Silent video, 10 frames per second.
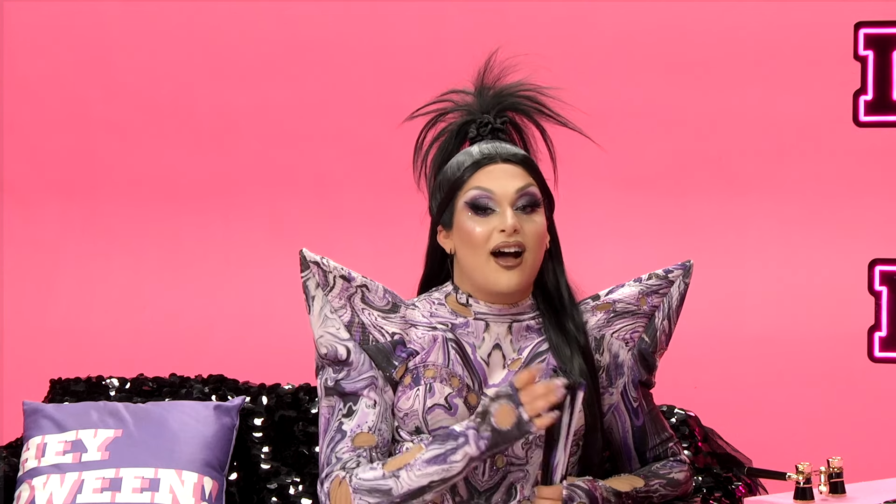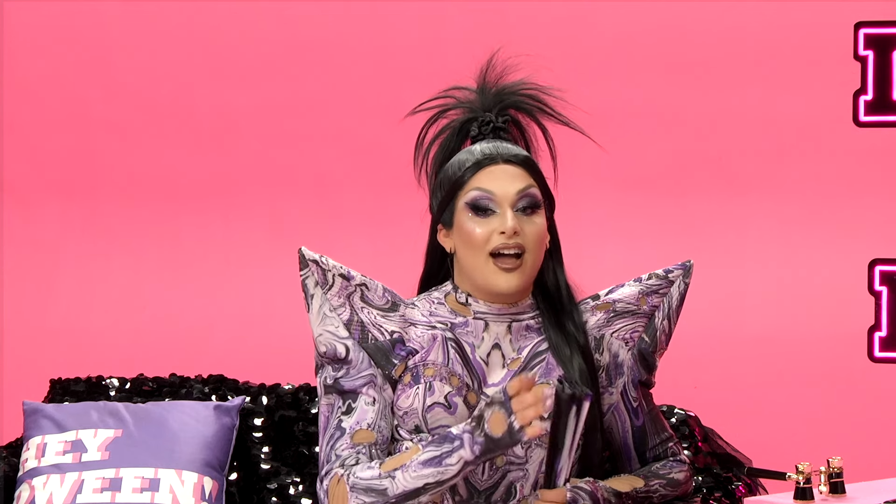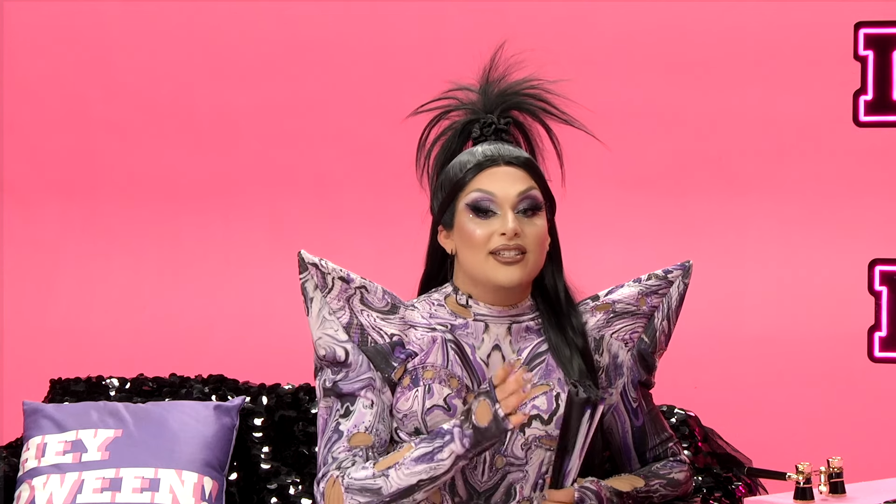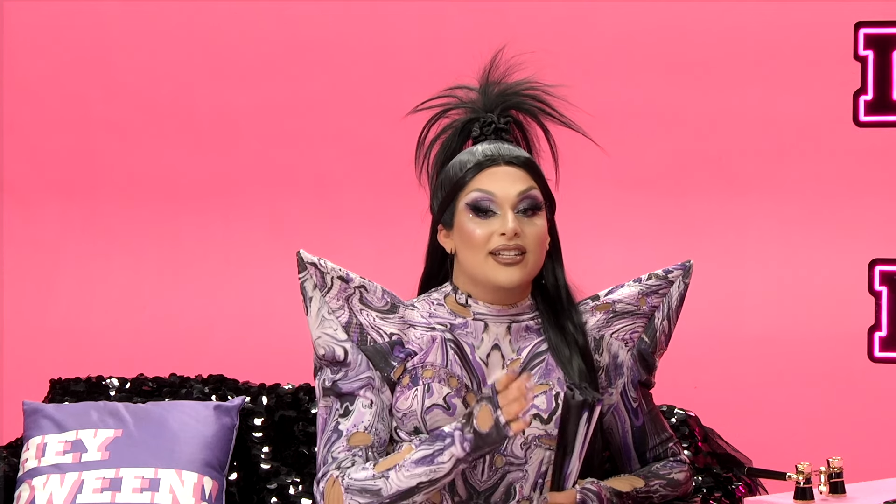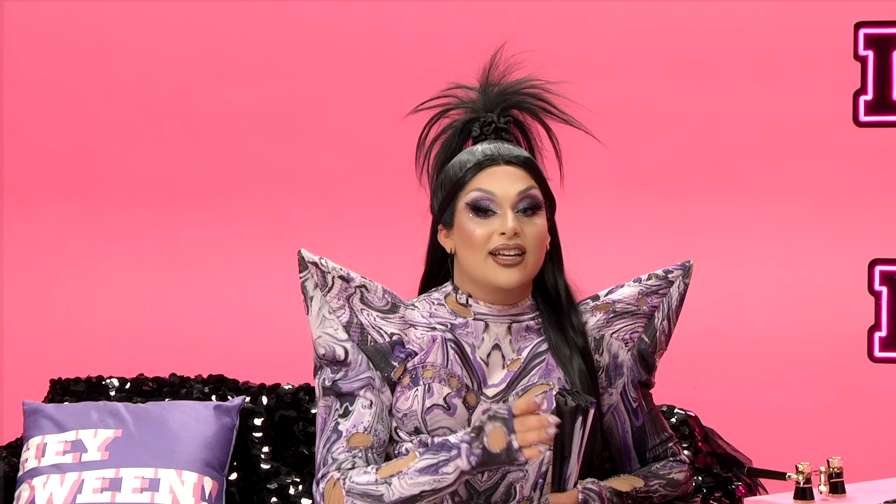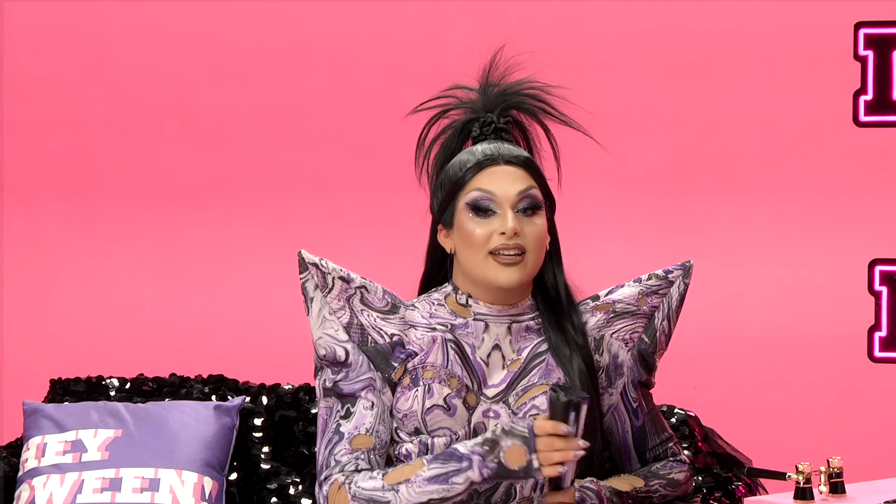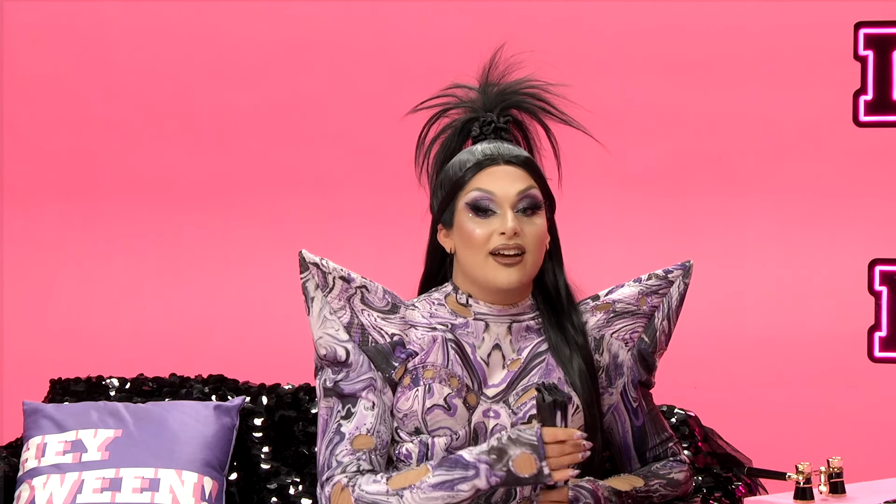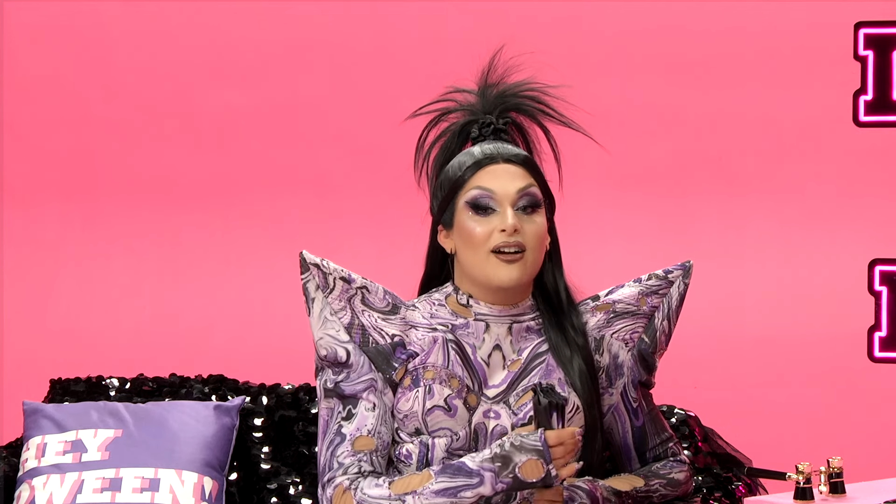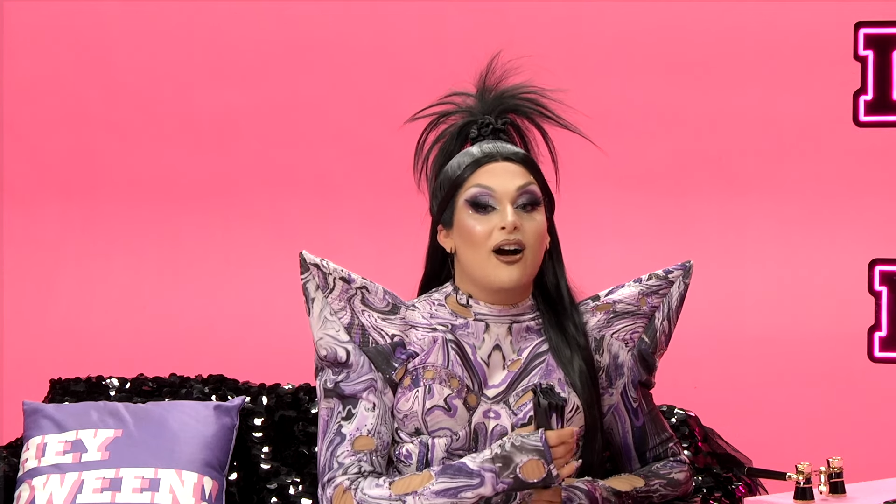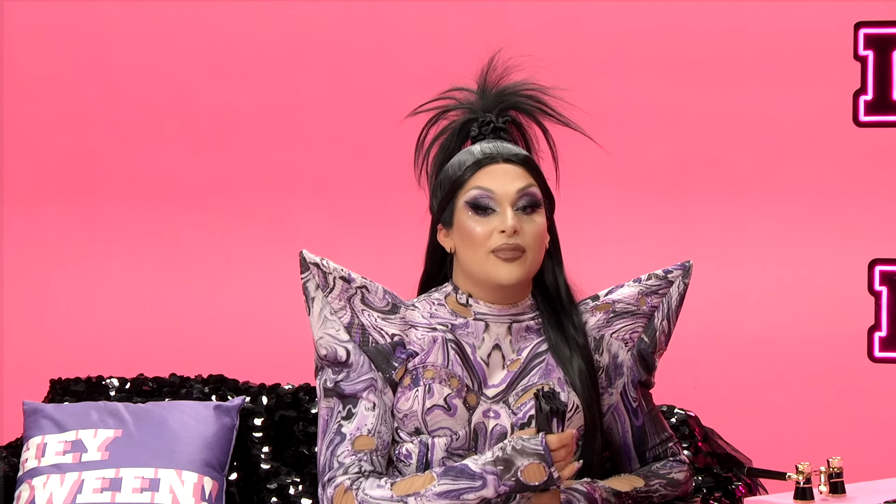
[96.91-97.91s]
I did
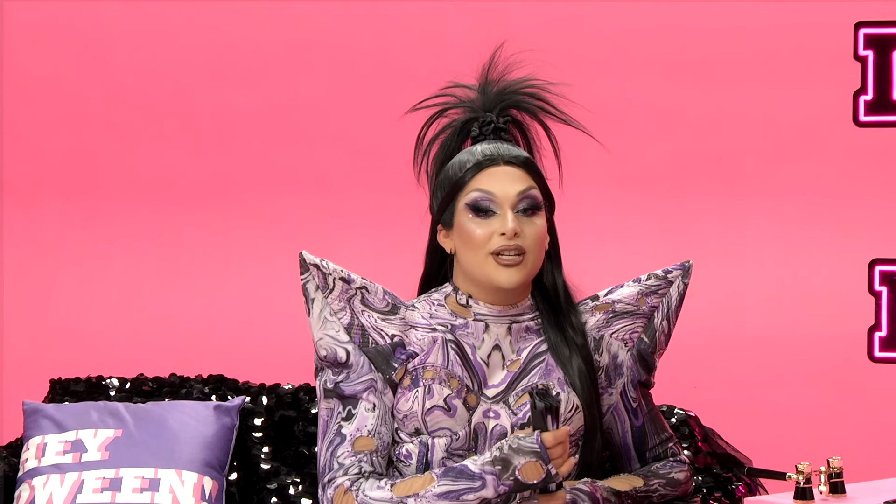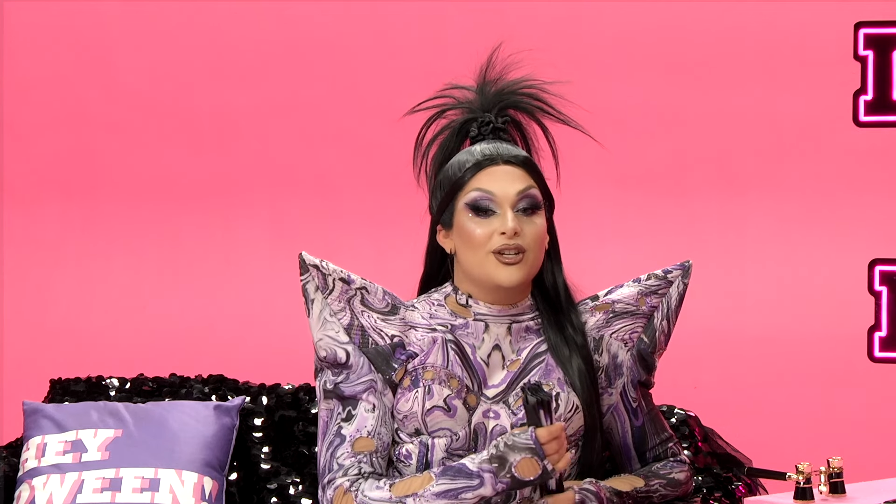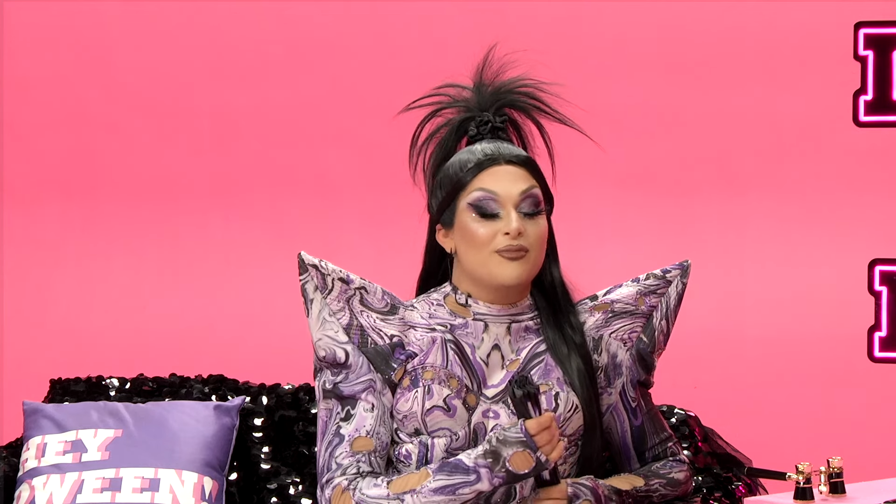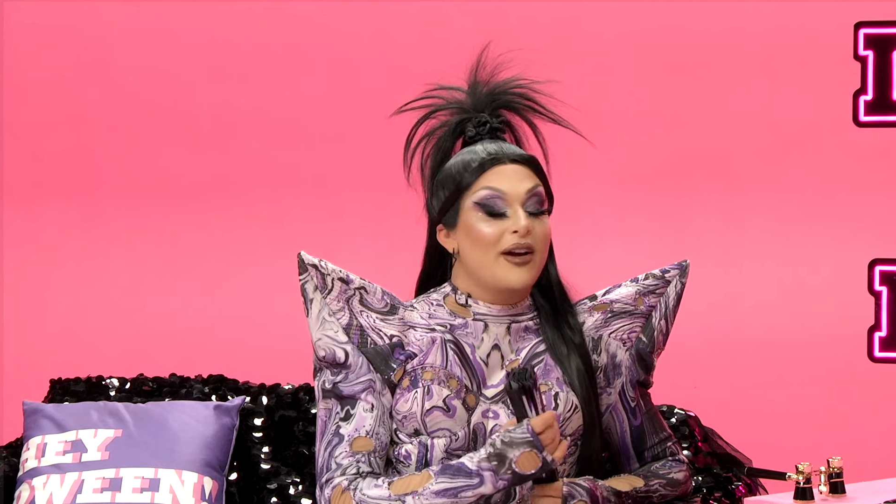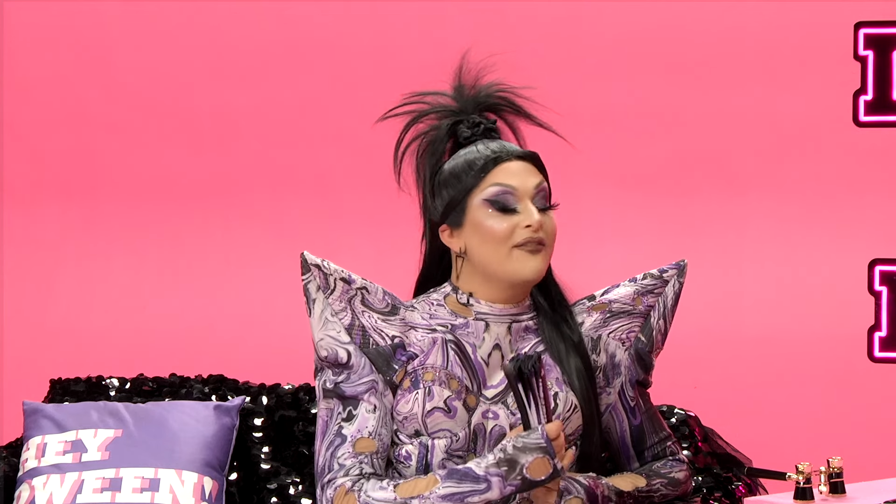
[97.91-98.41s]
a competition my